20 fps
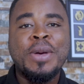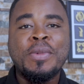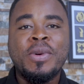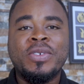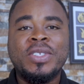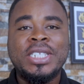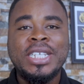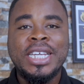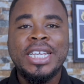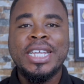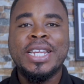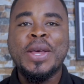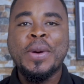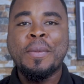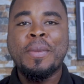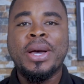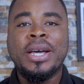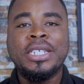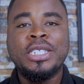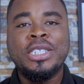time of checking
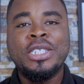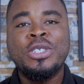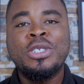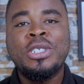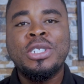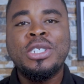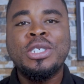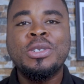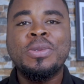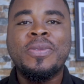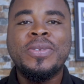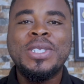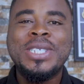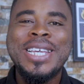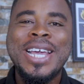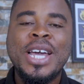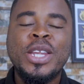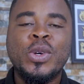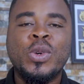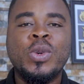out my YouTube
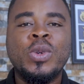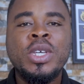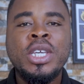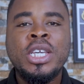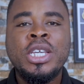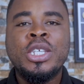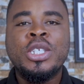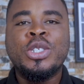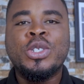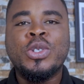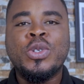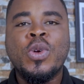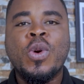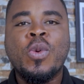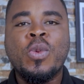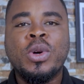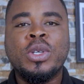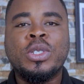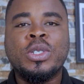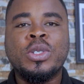channel, you
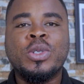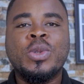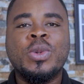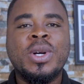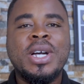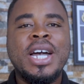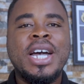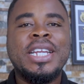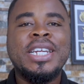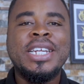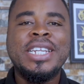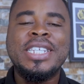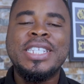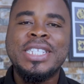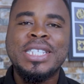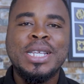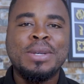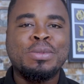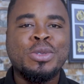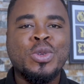know what to do. Kindly
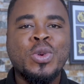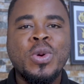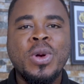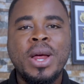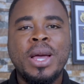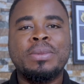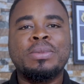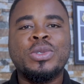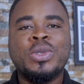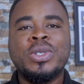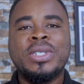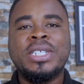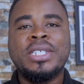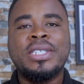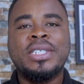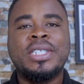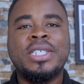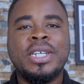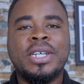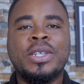subscribe to
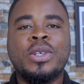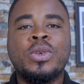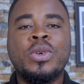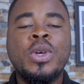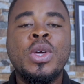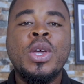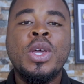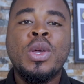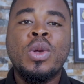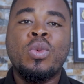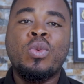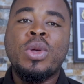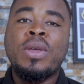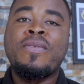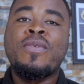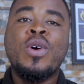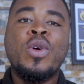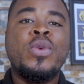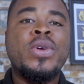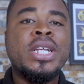this channel.
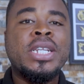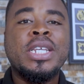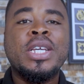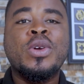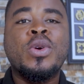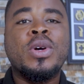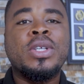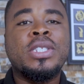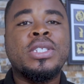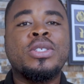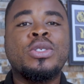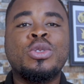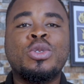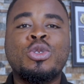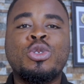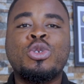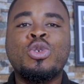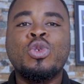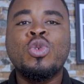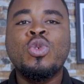We've already
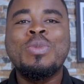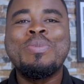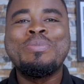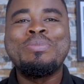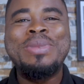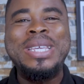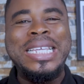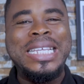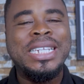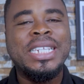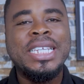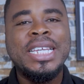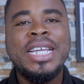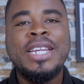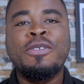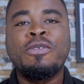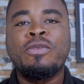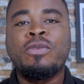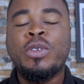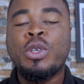gotten 2
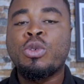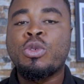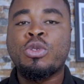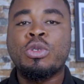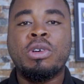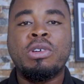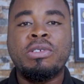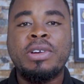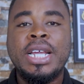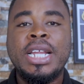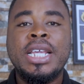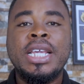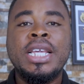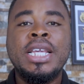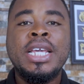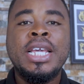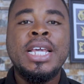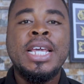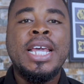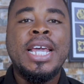million views
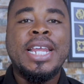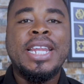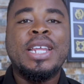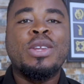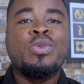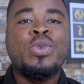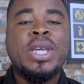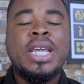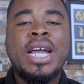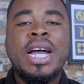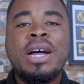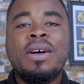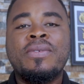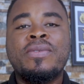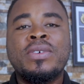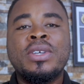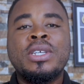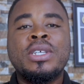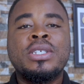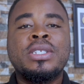already, and then we have